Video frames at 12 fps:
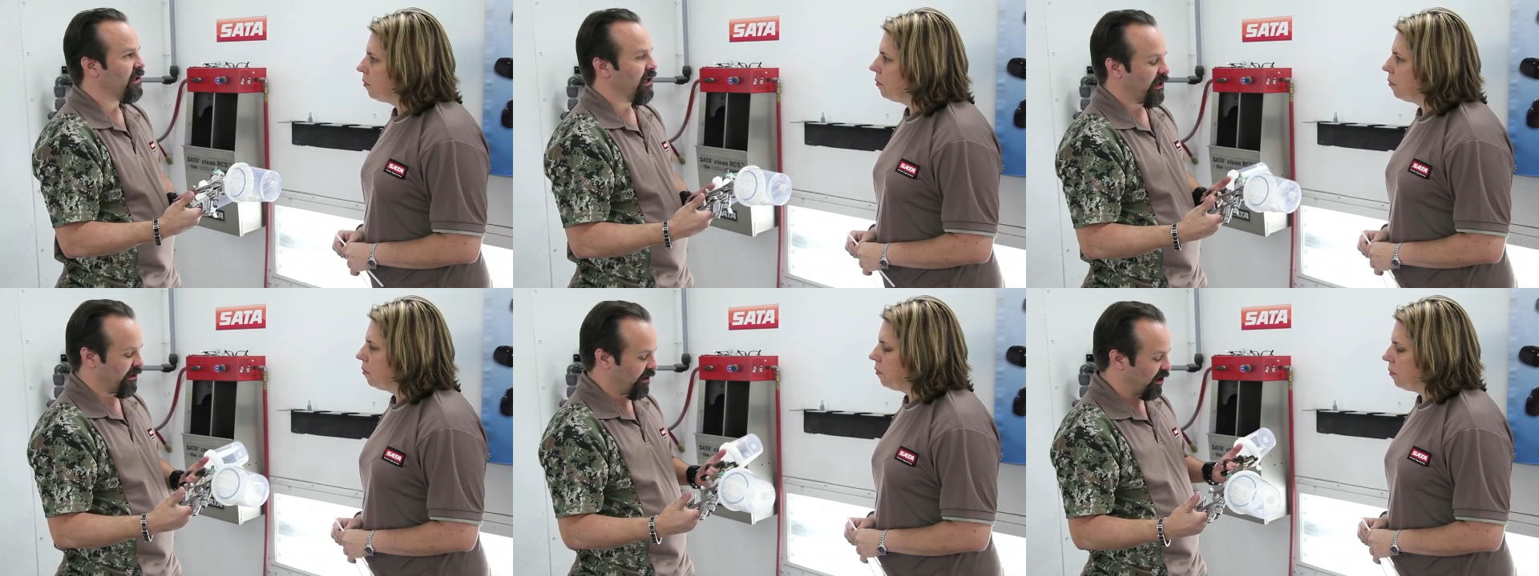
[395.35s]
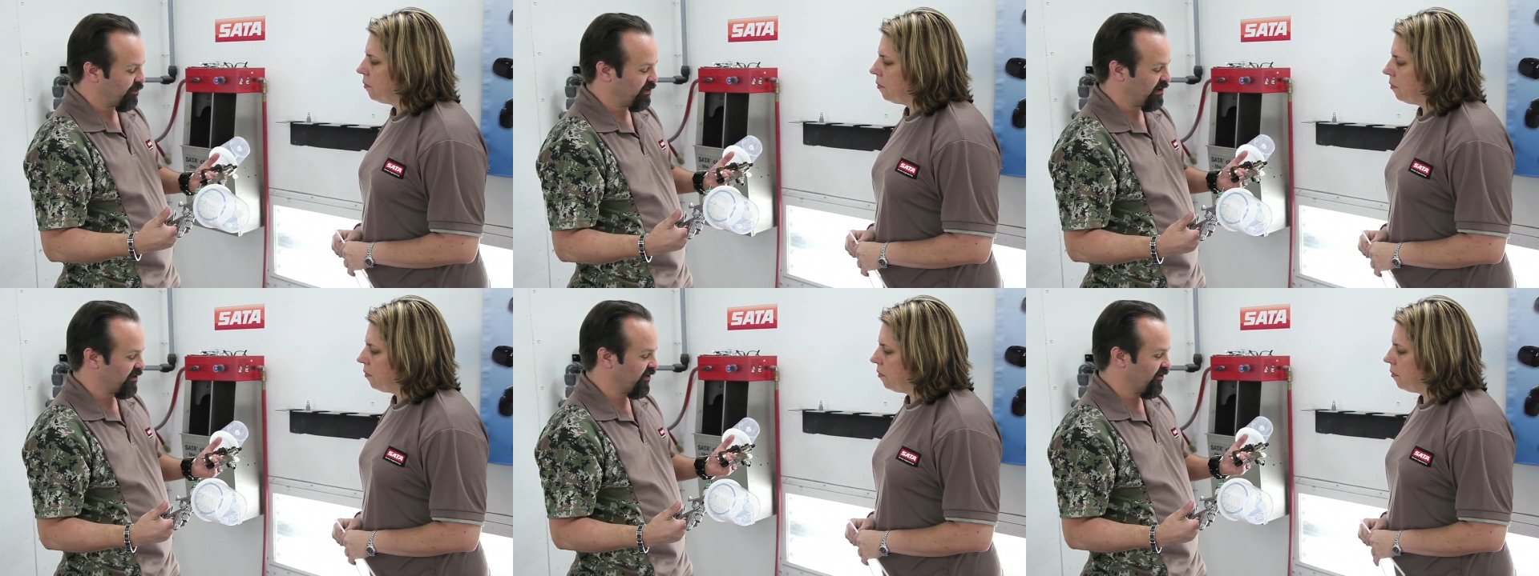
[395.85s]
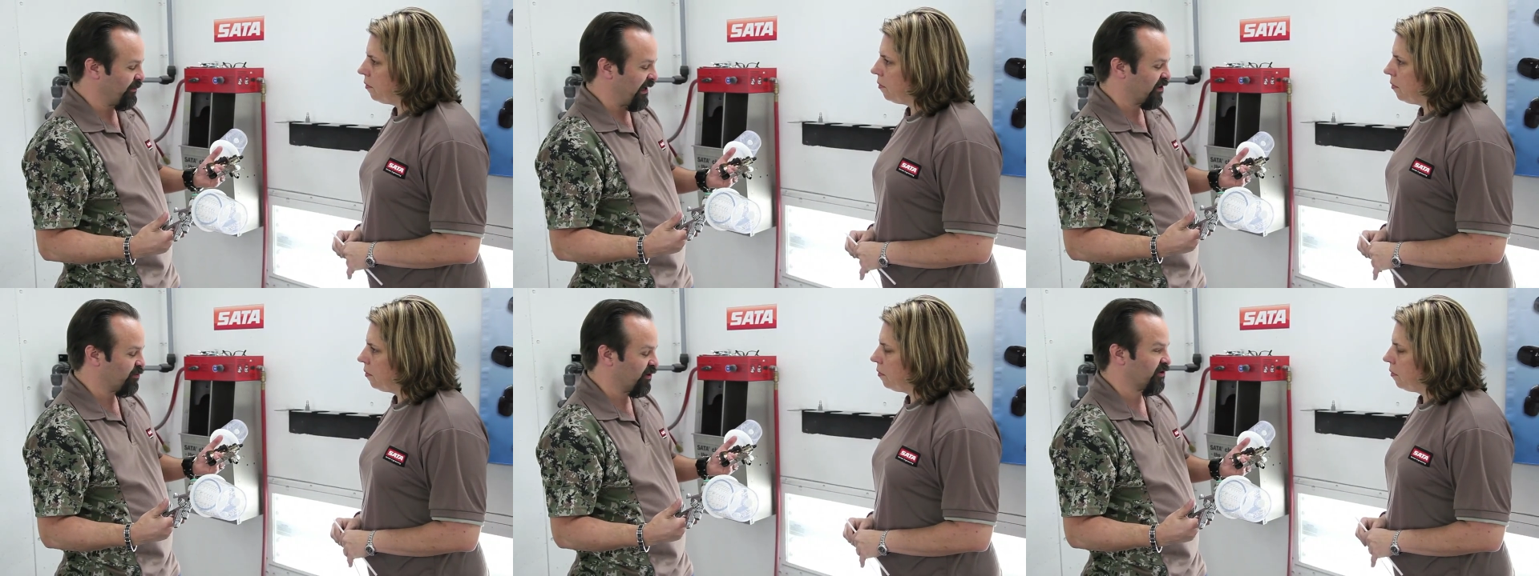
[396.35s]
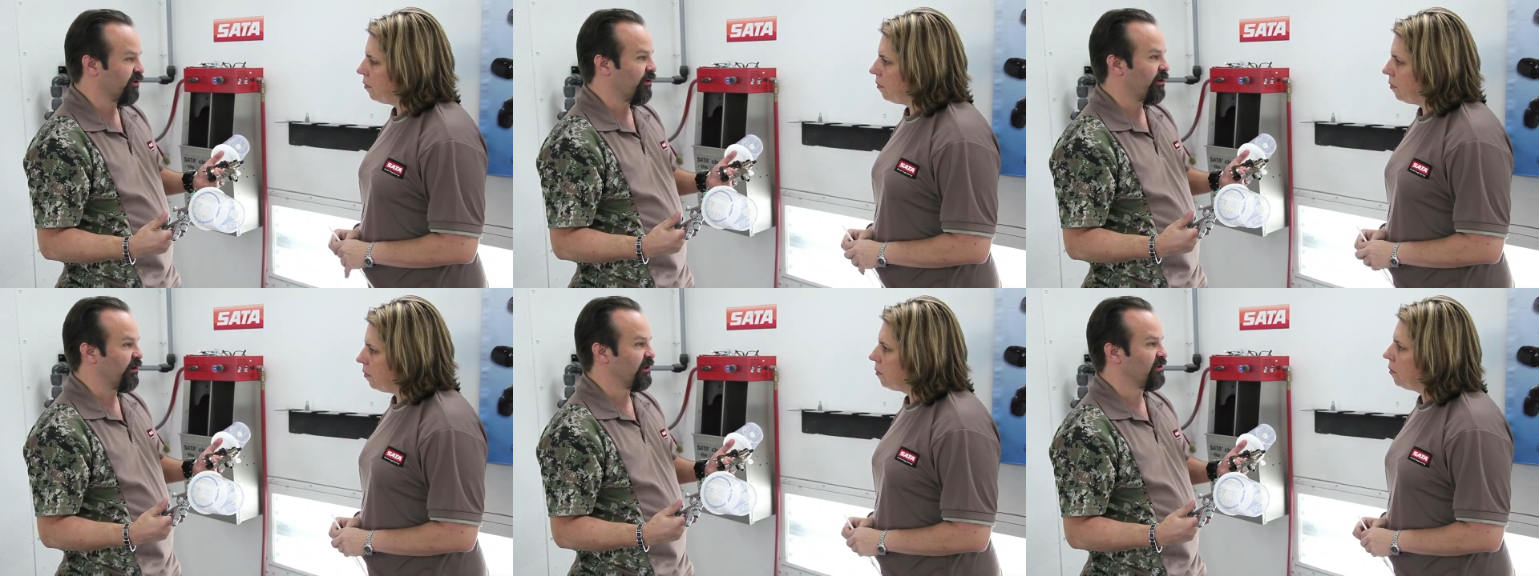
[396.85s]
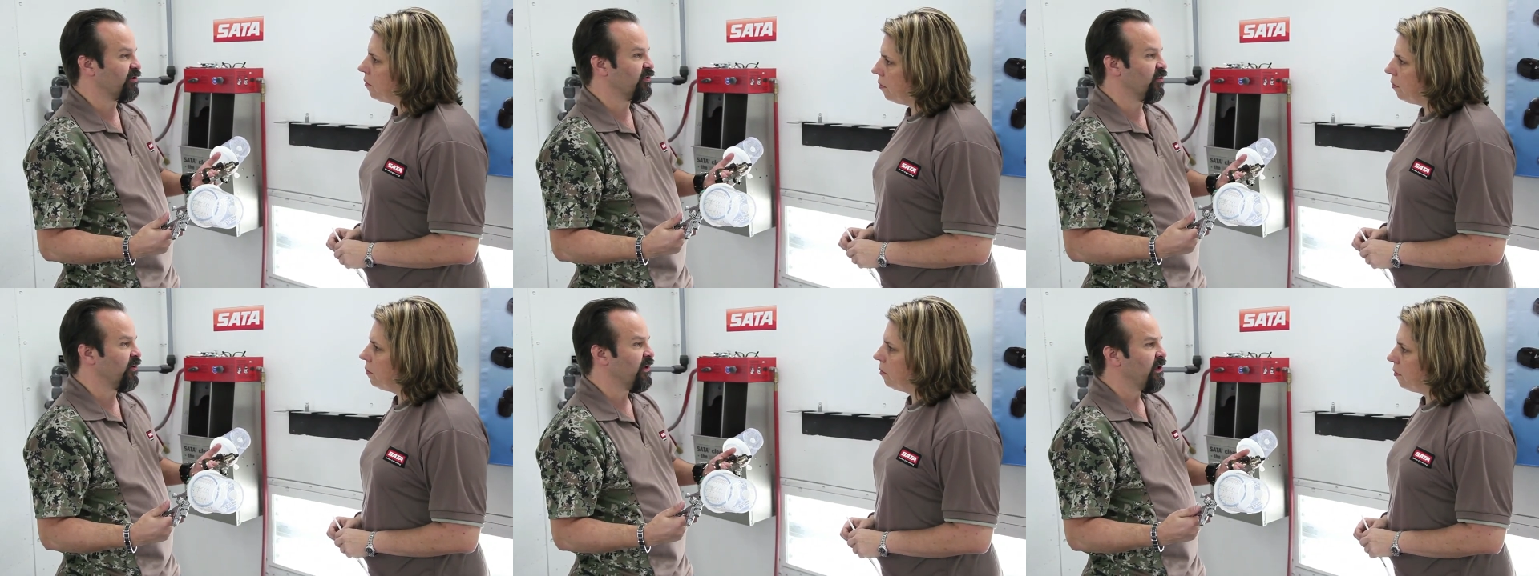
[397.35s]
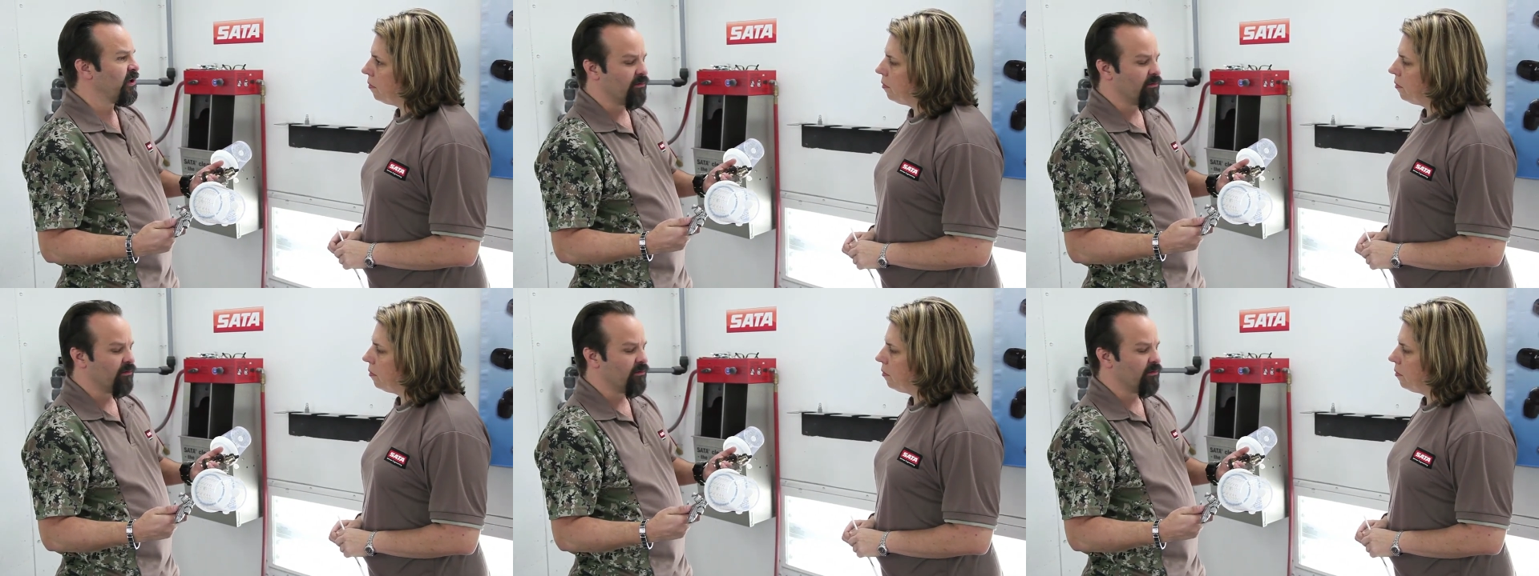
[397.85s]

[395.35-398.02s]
Speaker 1: On an R P it says max pressure thirty-two.